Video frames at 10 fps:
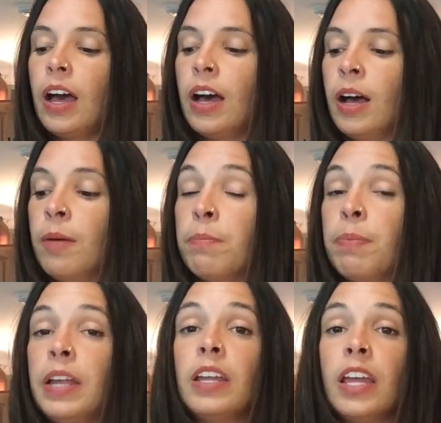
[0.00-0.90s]

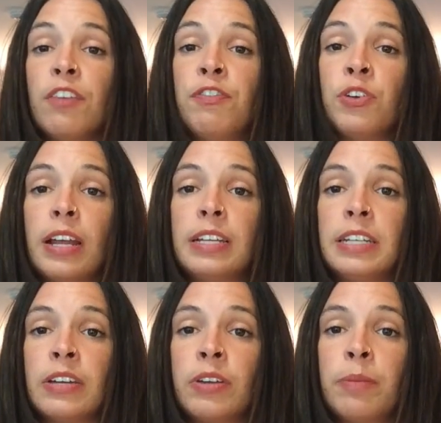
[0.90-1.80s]
But if you're not a
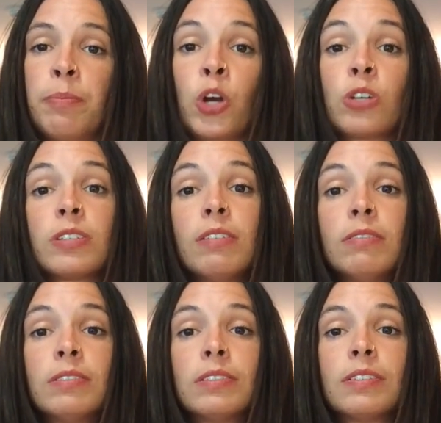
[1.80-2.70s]
dairy
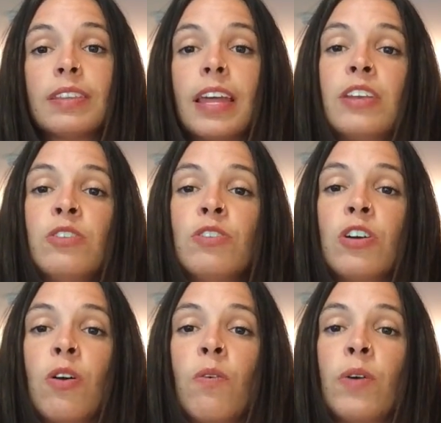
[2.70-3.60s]
person, then you
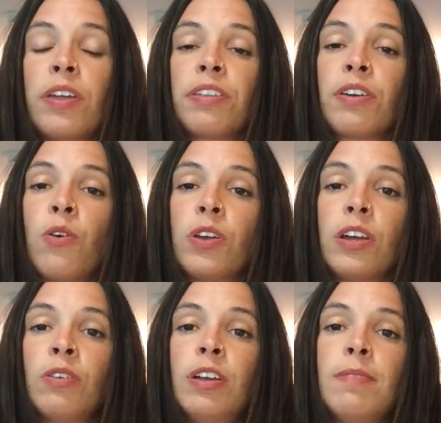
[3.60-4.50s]
can go with
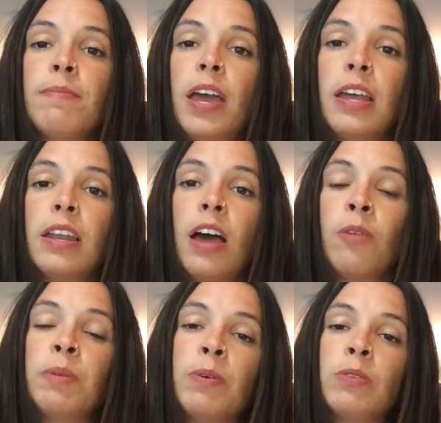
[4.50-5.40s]
coconut cream, and
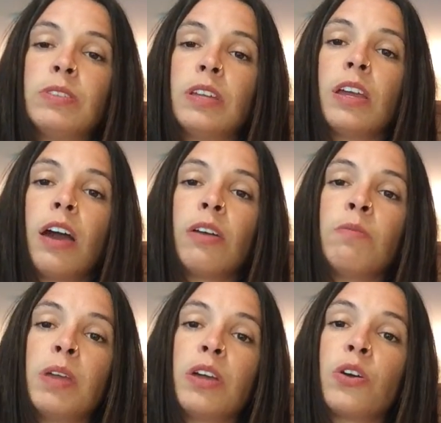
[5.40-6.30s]
I'll be posting how to
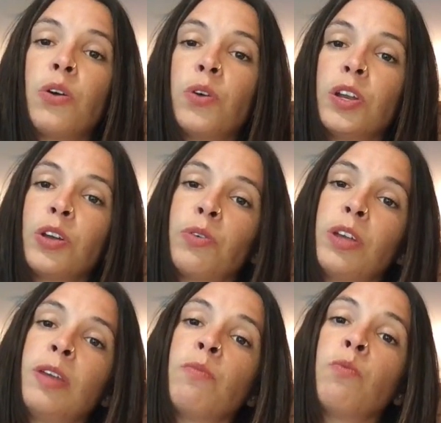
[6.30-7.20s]
make coconut
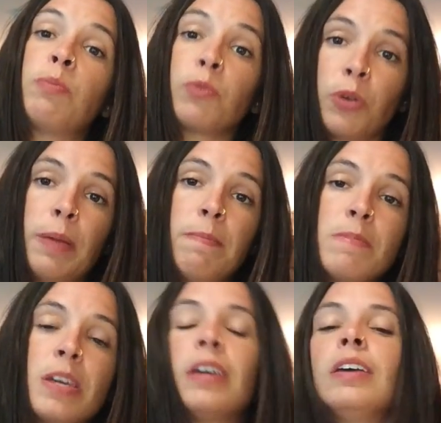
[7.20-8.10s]
cream whipped
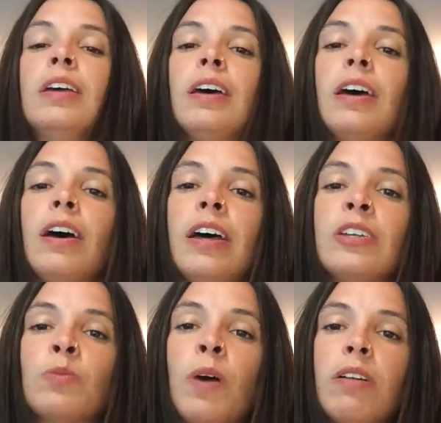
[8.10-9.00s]
cream
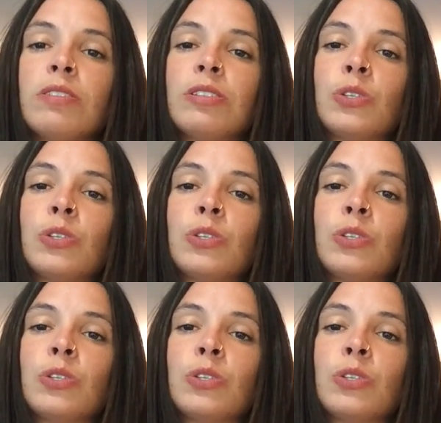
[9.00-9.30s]
as well.